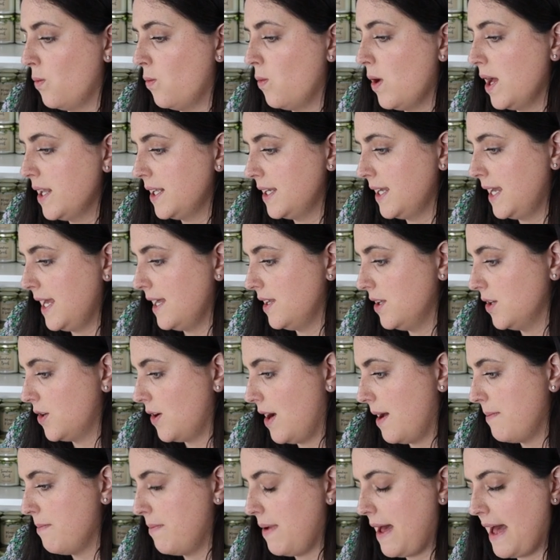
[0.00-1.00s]
a one
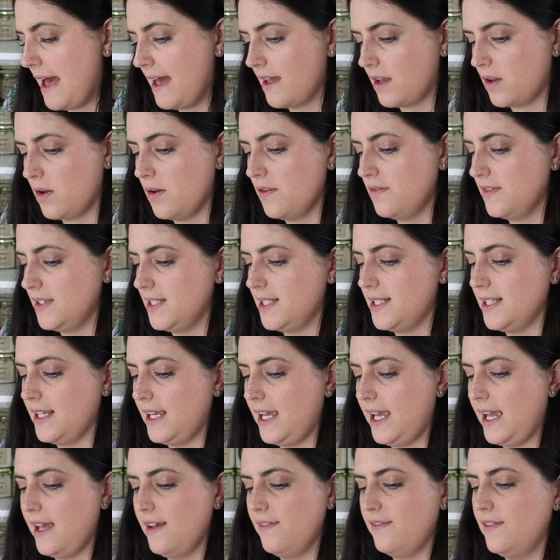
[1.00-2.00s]
kilogram bag,
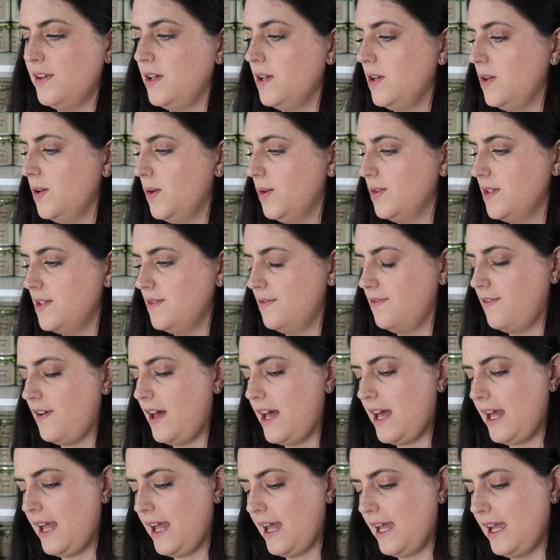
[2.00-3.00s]
obviously, if you
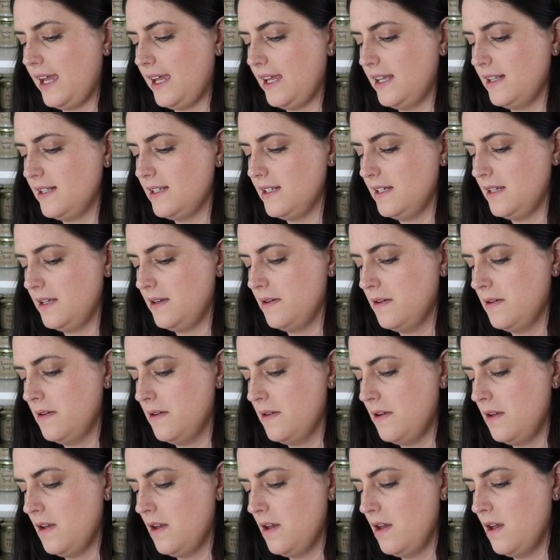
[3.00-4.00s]
divide
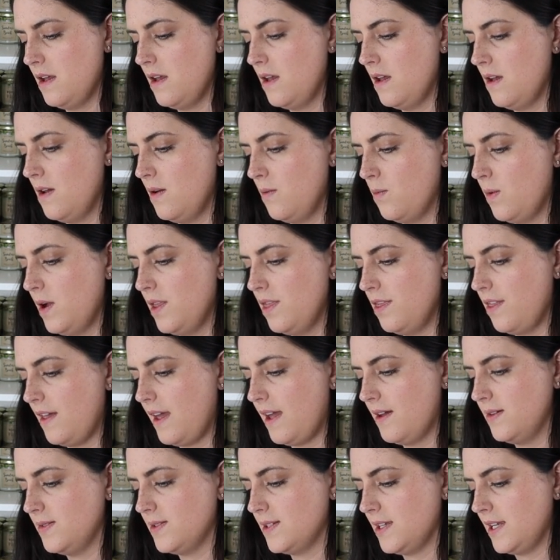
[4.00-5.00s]

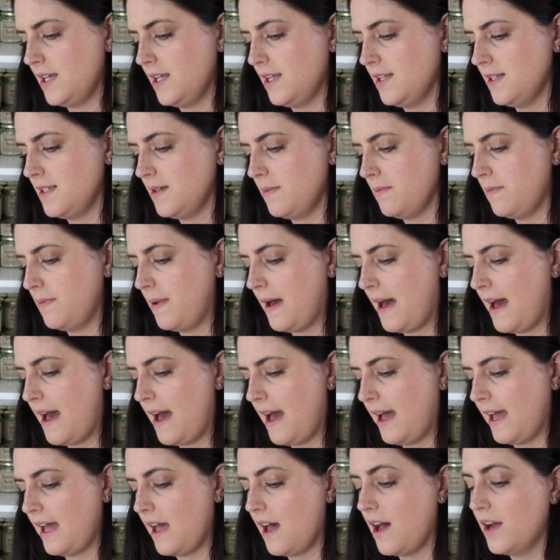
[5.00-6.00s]
1000
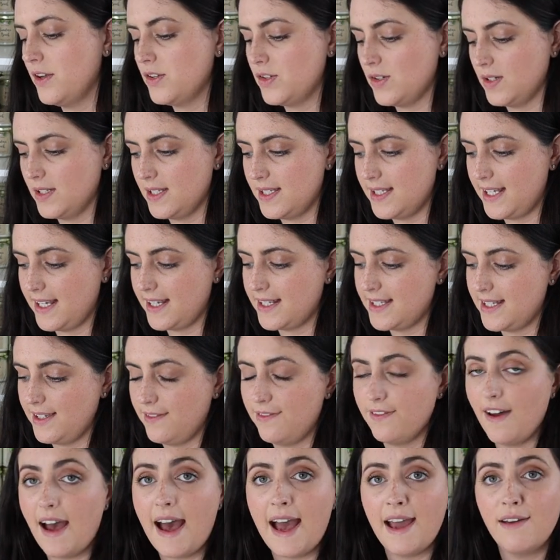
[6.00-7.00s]
by
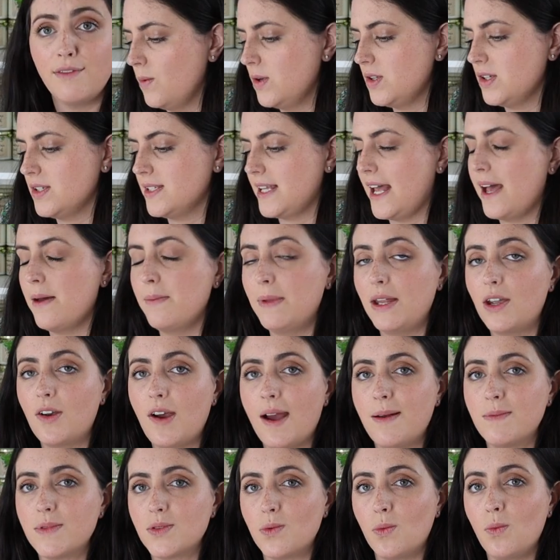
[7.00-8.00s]
165 which is how many
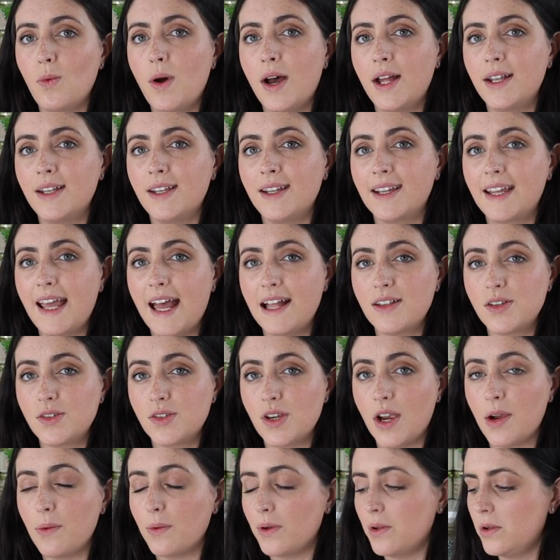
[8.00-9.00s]
grams one candle
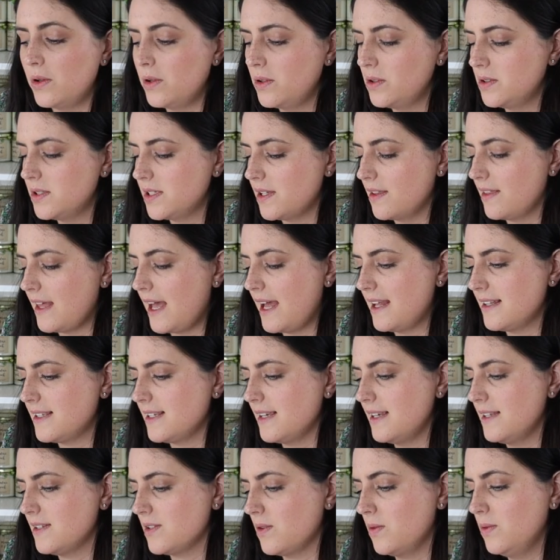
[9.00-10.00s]
jar will hold that
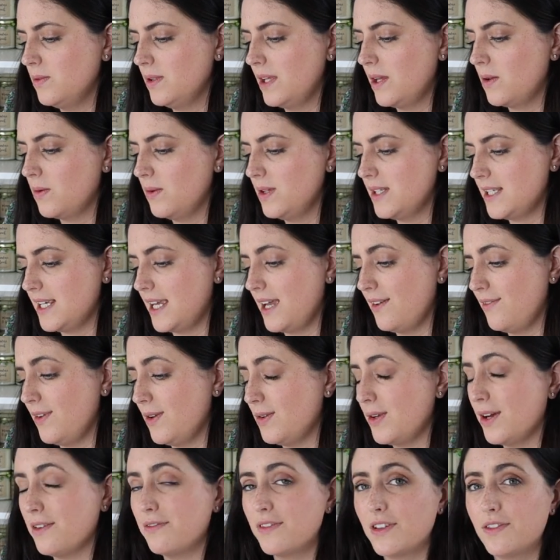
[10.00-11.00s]
is only going to give you
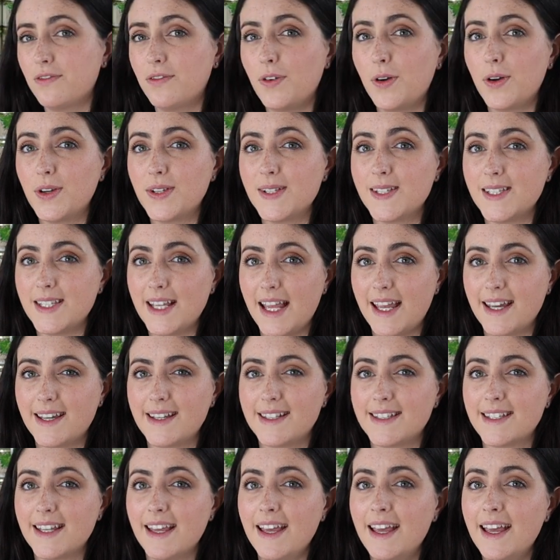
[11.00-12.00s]
enough for
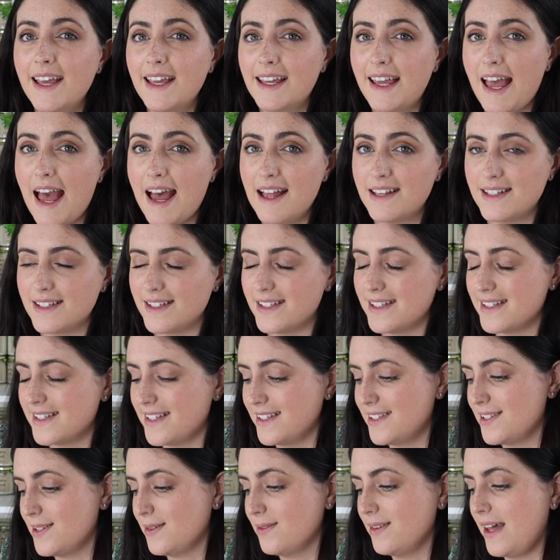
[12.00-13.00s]
six candles
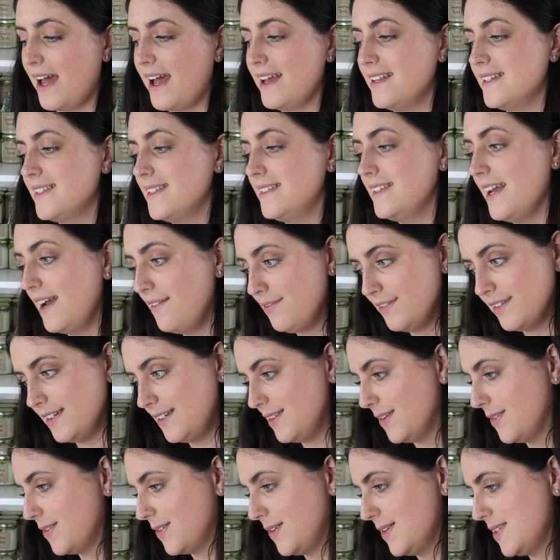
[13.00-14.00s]
so that is definitely
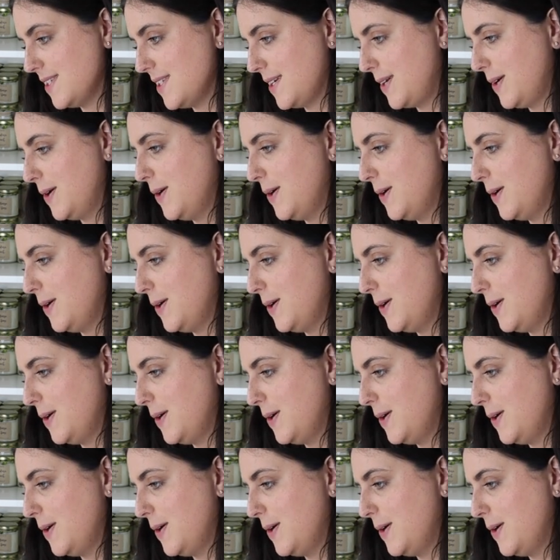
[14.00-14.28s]
not going to